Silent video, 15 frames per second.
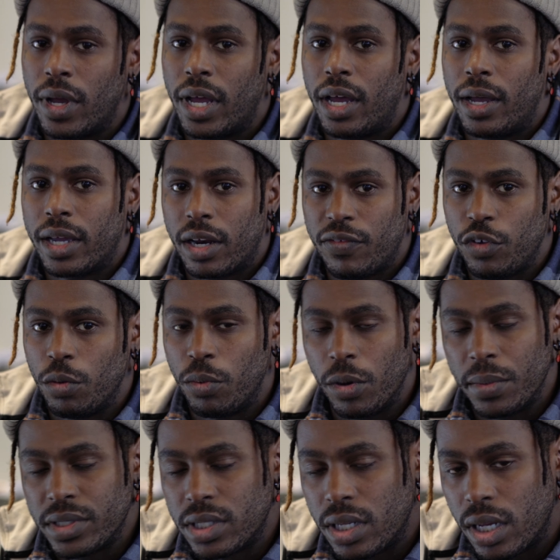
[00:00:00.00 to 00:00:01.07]
I got a few
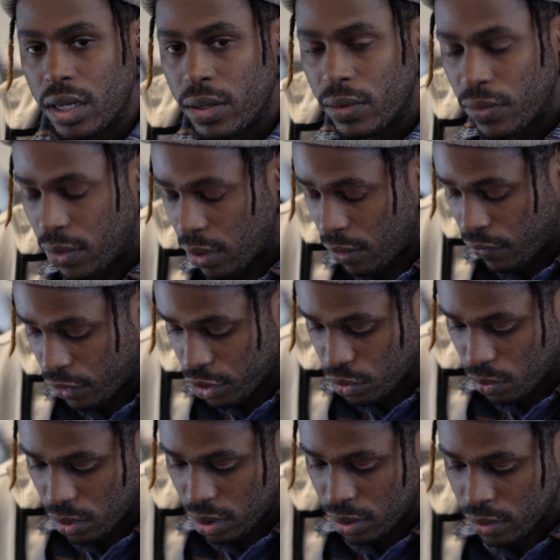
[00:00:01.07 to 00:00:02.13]
appointments today. The first
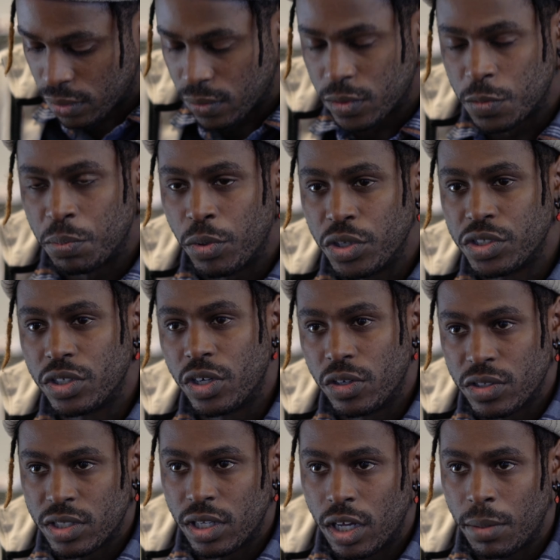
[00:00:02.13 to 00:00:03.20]
one, Boys and
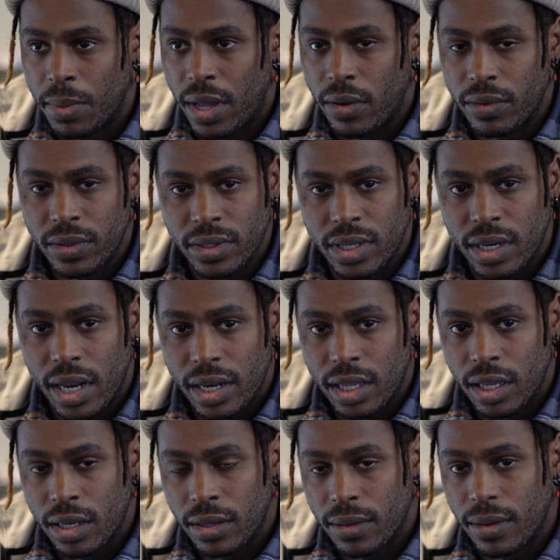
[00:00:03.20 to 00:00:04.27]
Girls Club out in
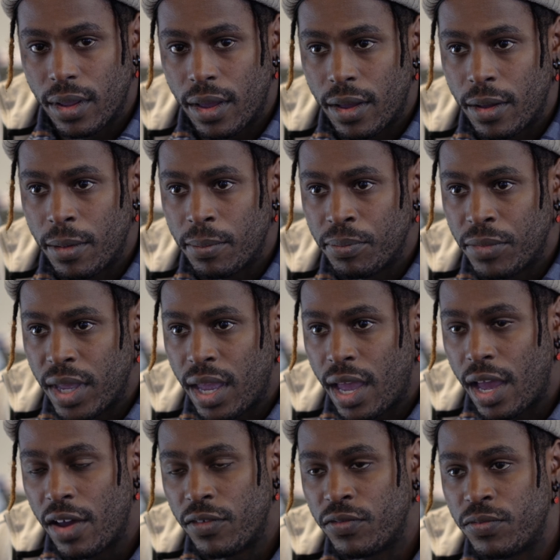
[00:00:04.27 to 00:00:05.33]
Connecticut. Um, they
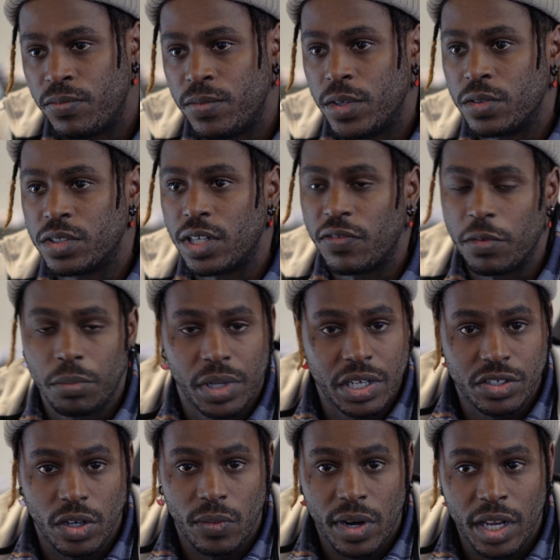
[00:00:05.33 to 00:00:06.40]
have you know stuff in
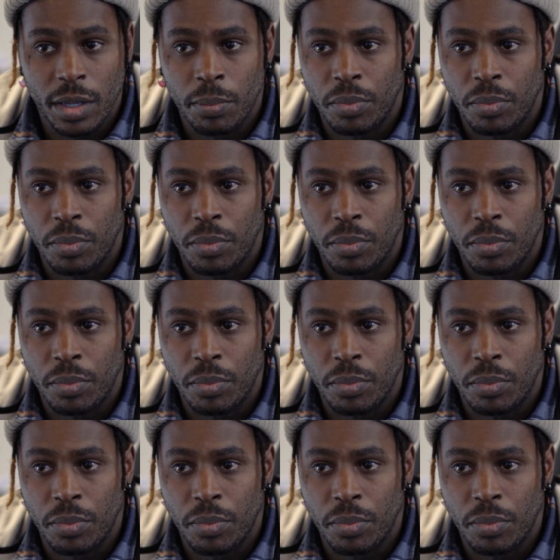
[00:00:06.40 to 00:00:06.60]
place already,